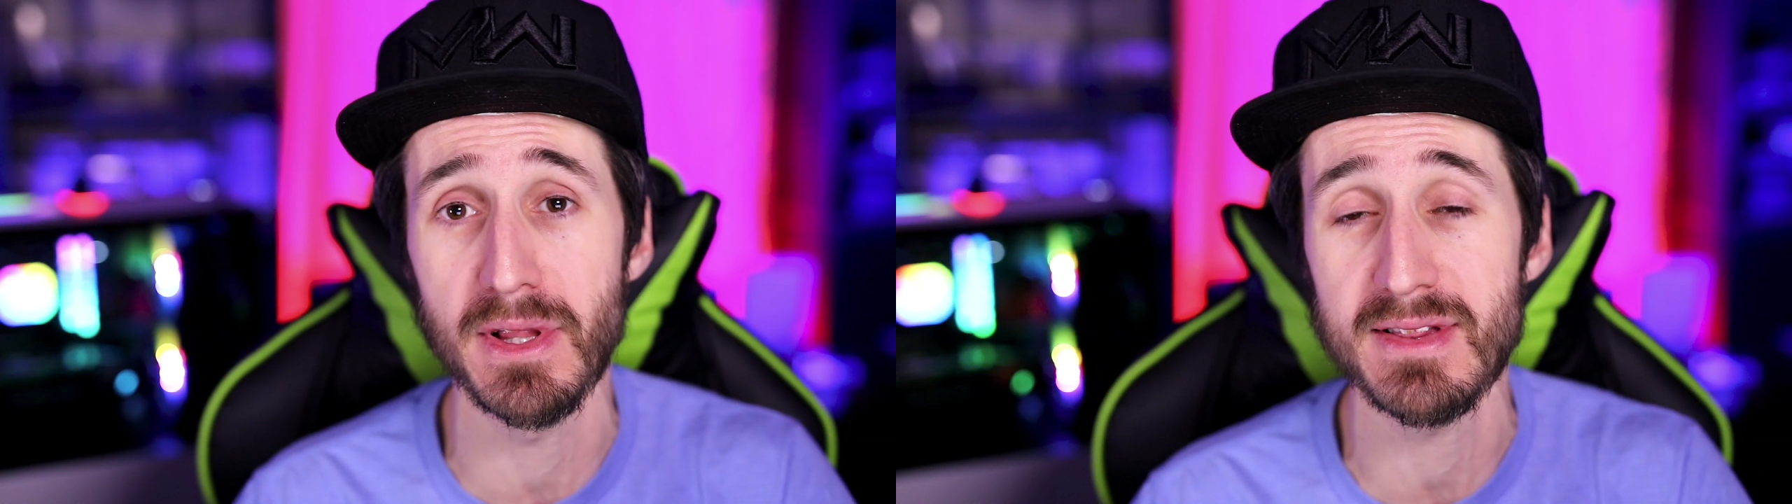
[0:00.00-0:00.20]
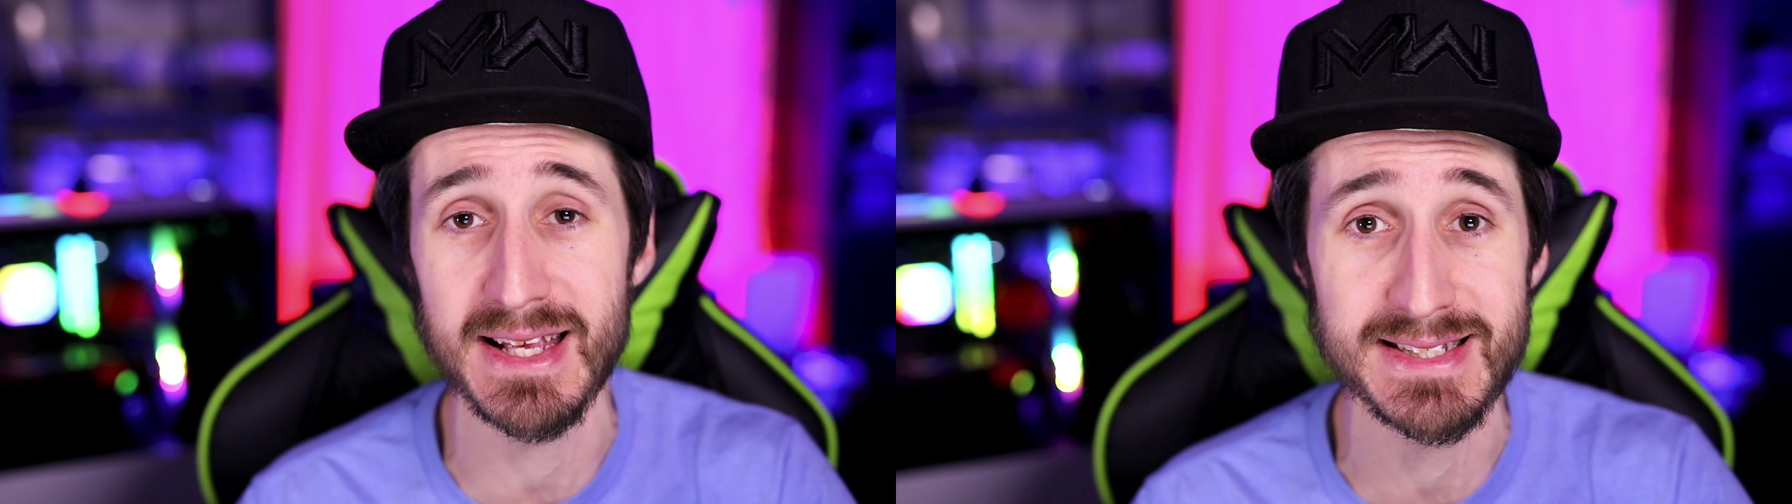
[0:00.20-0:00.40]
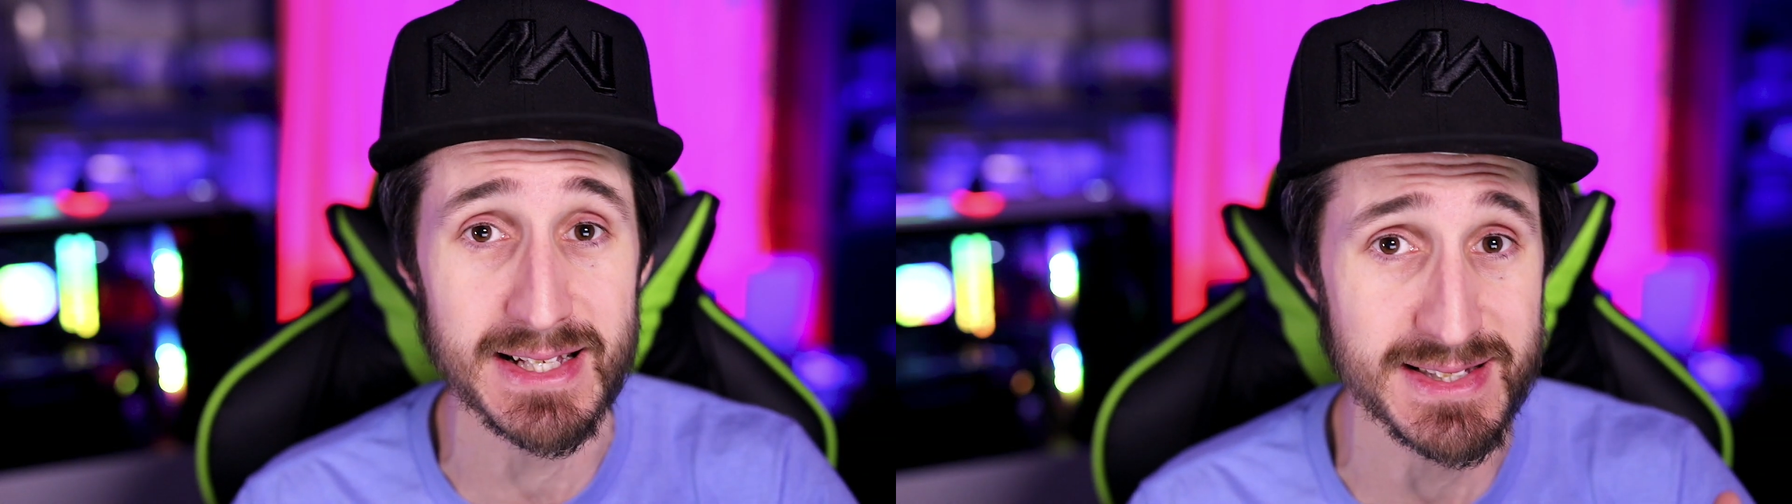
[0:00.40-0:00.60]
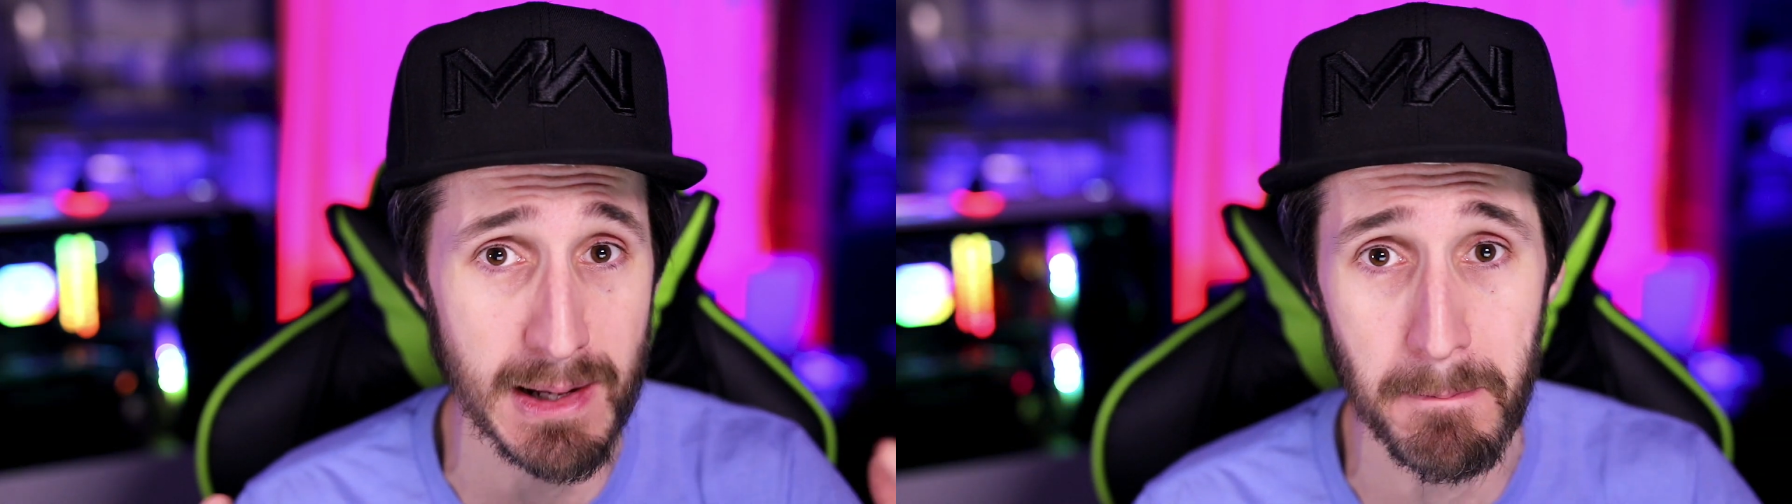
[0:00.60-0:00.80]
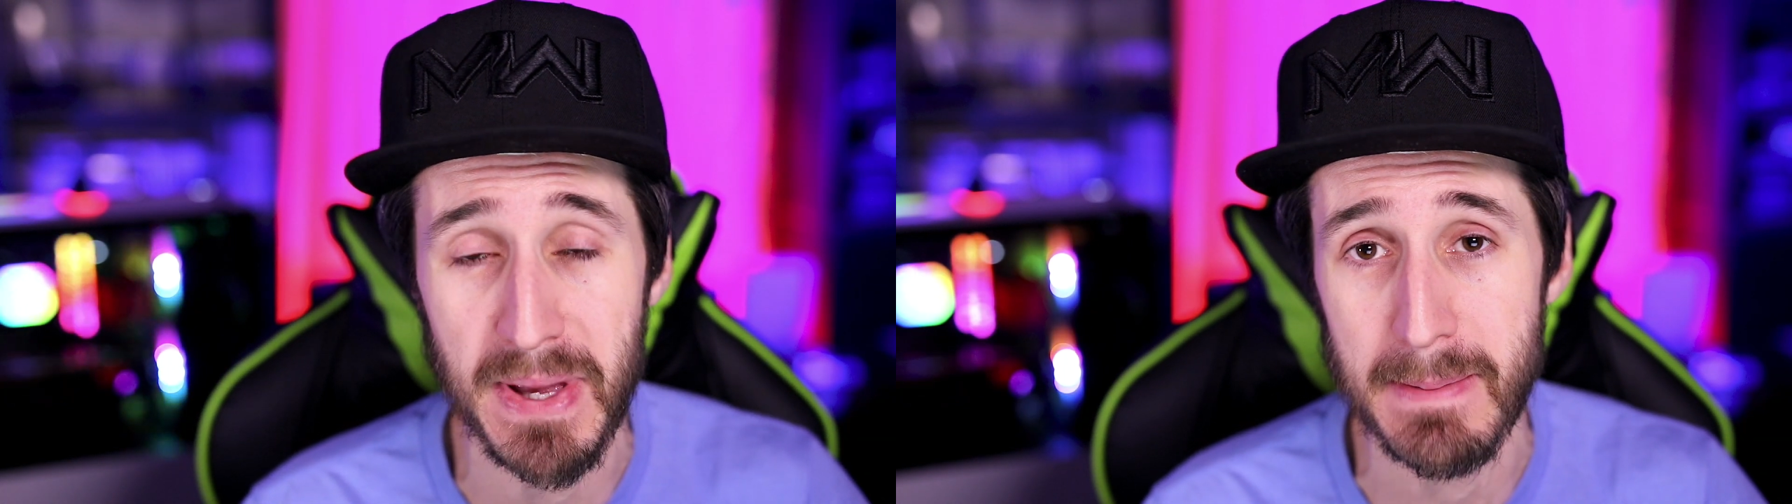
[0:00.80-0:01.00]
of things that
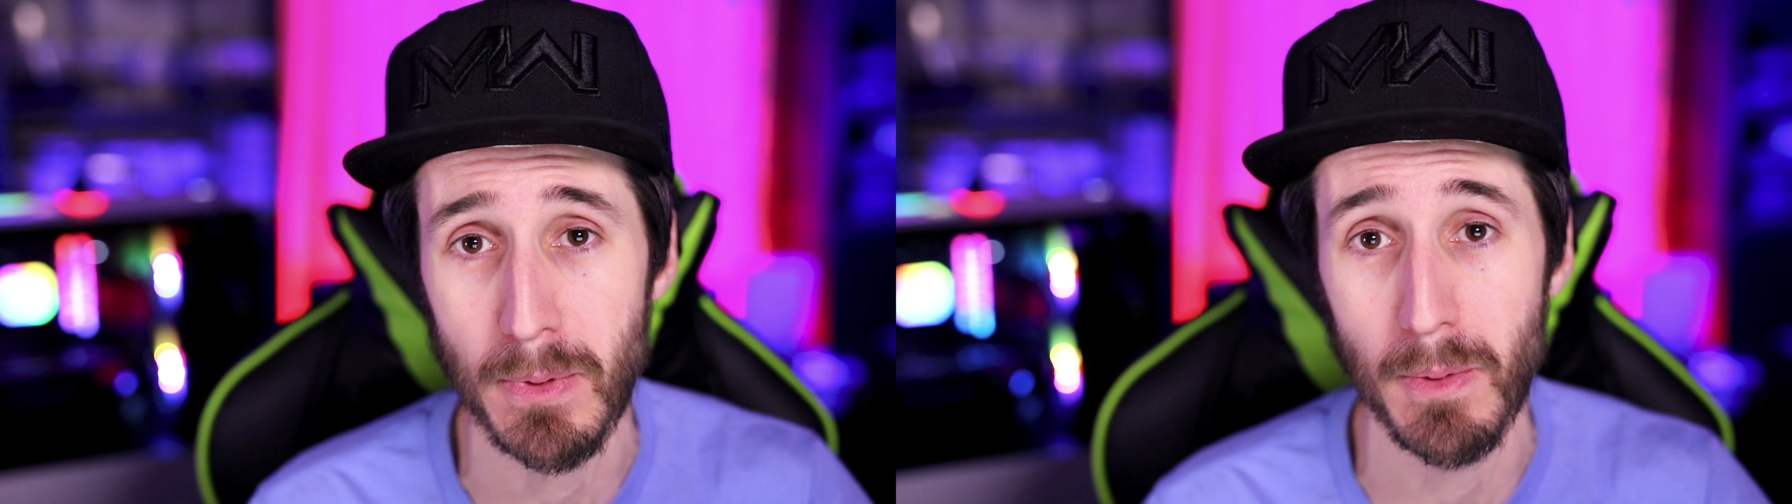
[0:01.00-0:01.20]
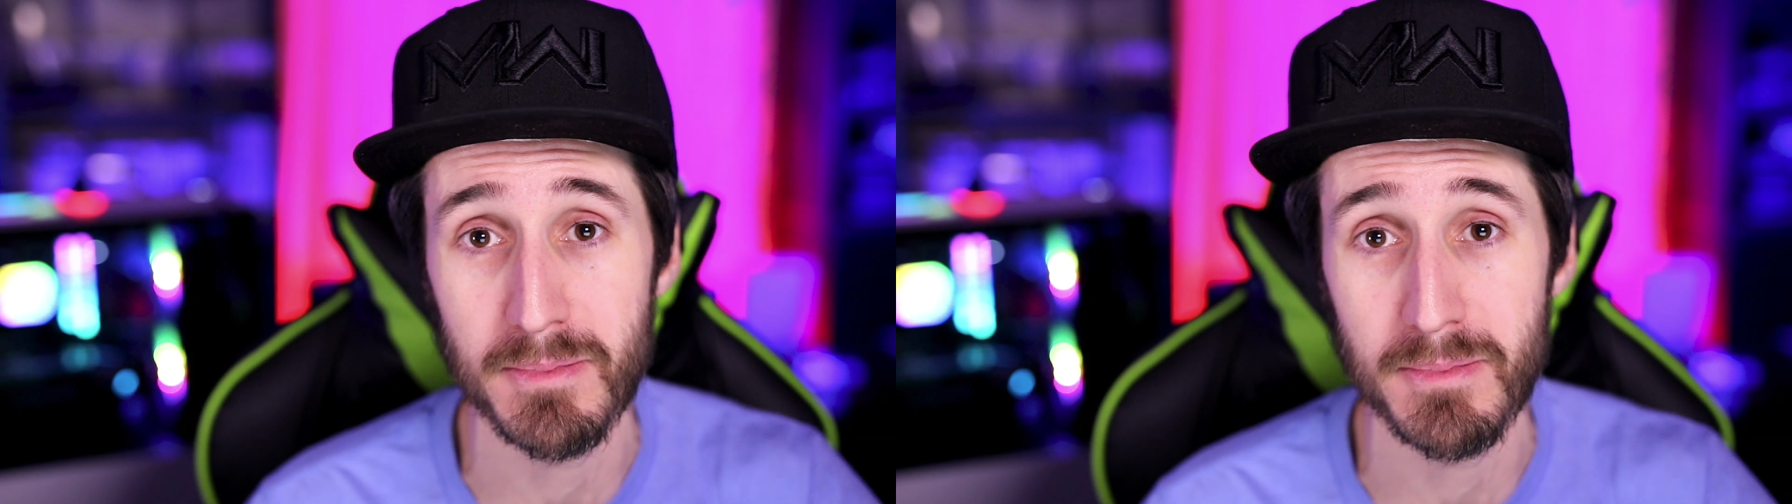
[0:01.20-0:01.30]
some people